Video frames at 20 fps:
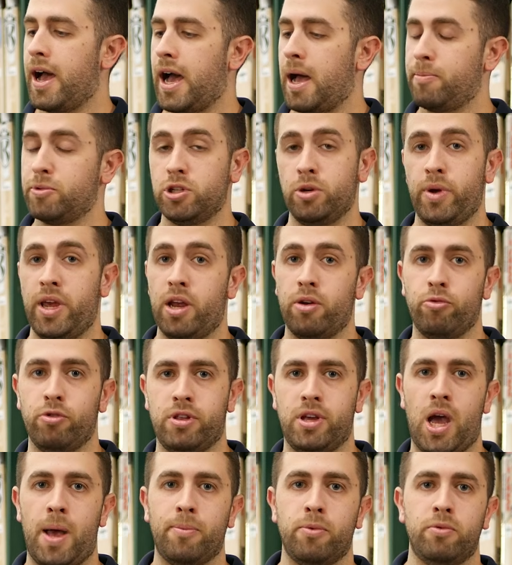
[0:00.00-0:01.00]
So yeah,
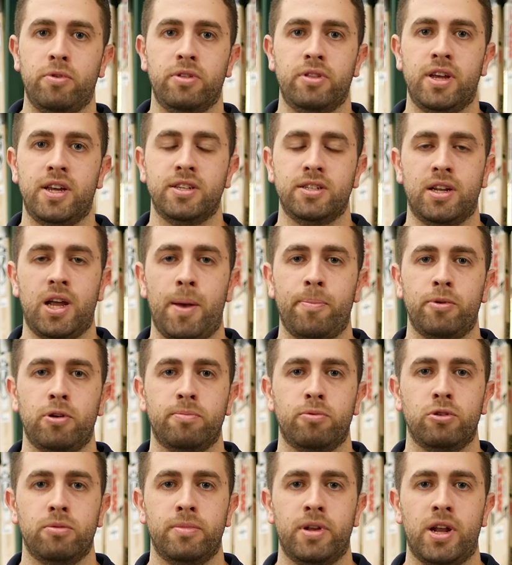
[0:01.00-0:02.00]
really happy with these and happy to
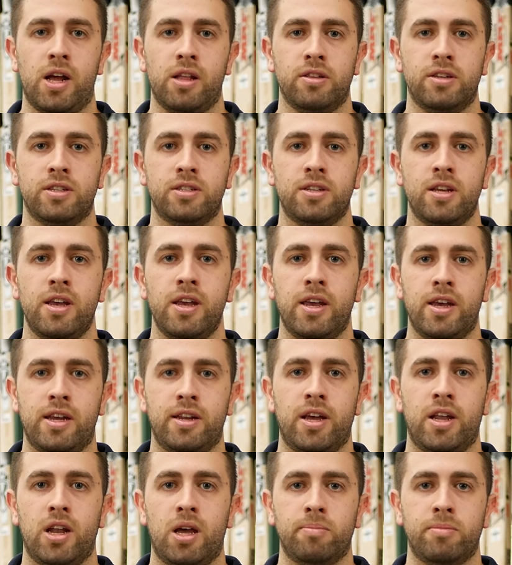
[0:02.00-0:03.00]
put them in our list.
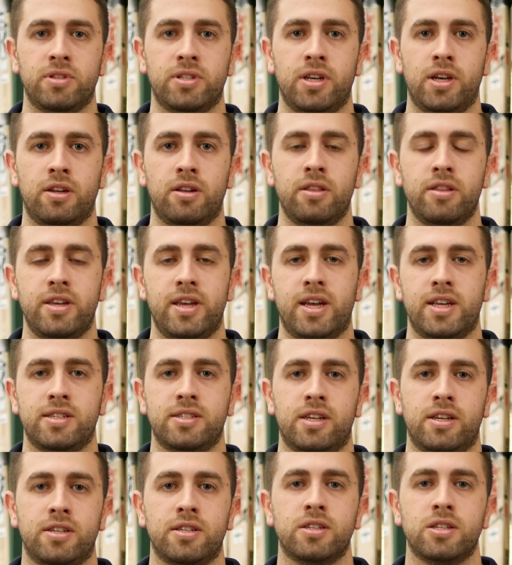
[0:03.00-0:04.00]
In at number 10, the
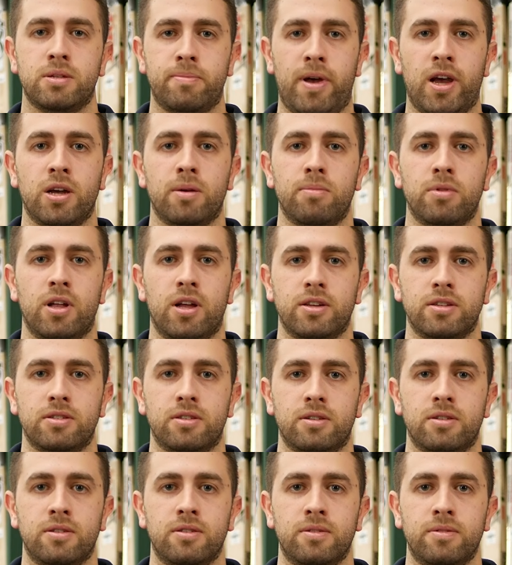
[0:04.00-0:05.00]
SS Smacker Blaster.